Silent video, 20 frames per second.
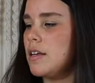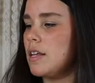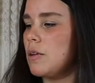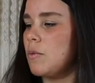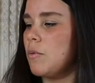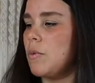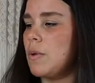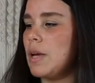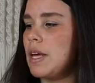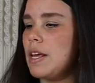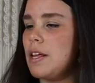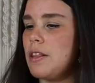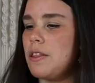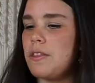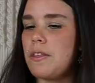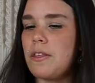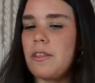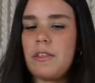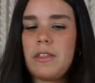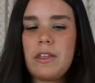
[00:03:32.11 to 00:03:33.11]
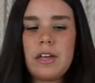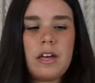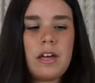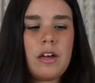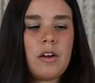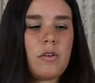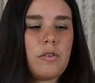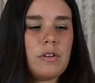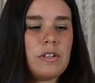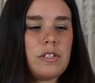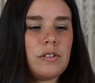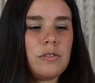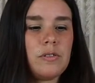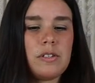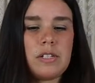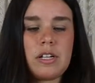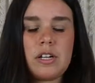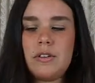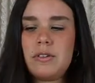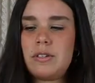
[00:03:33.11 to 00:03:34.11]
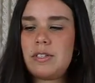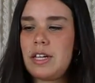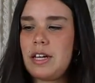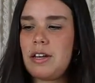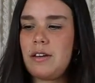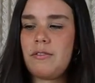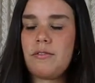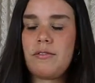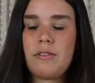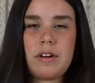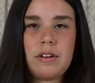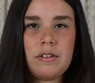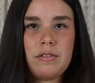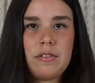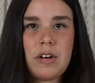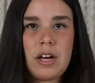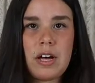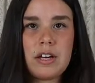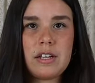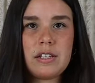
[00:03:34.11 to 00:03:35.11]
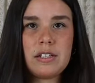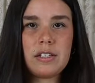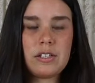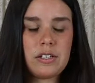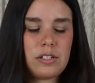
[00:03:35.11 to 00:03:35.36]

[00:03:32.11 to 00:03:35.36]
with the crystals that you see in front of us,